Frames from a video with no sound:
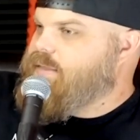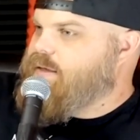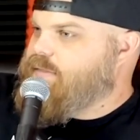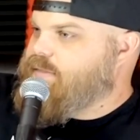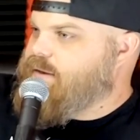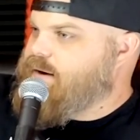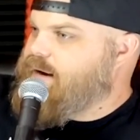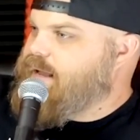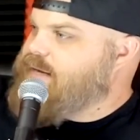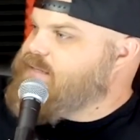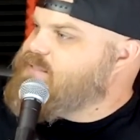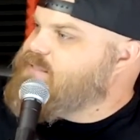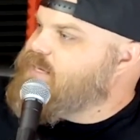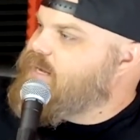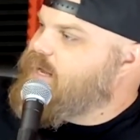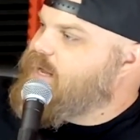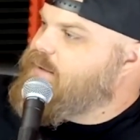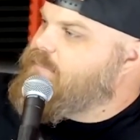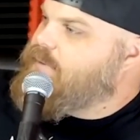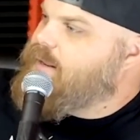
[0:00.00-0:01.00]
And then the next
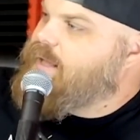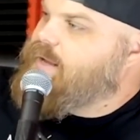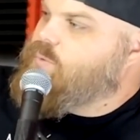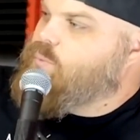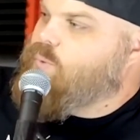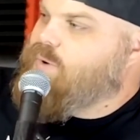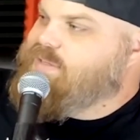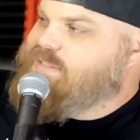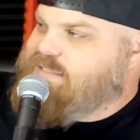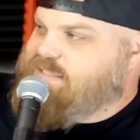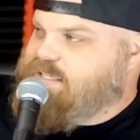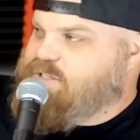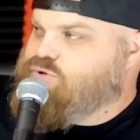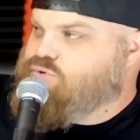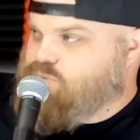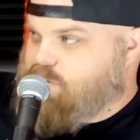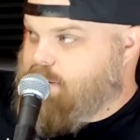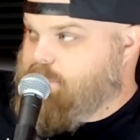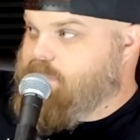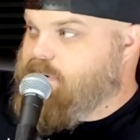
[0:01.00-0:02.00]
time, like once the
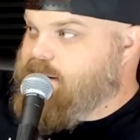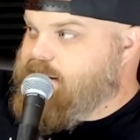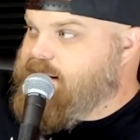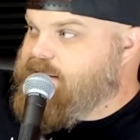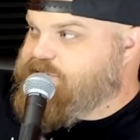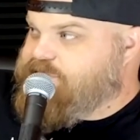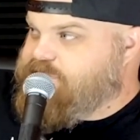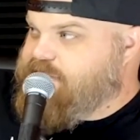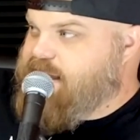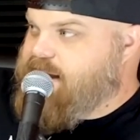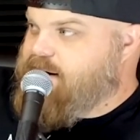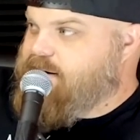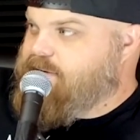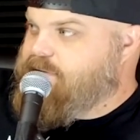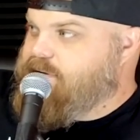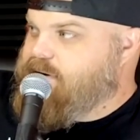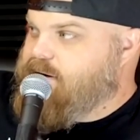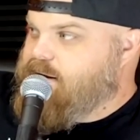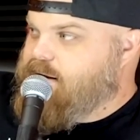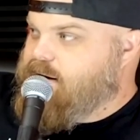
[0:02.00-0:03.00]
drummer gets
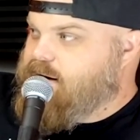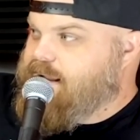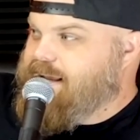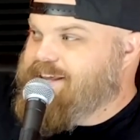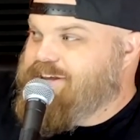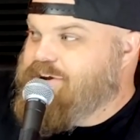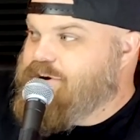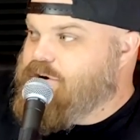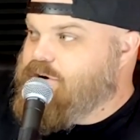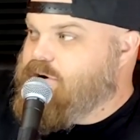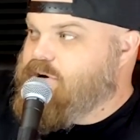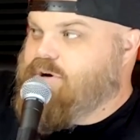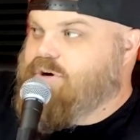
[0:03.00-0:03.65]
there, like you're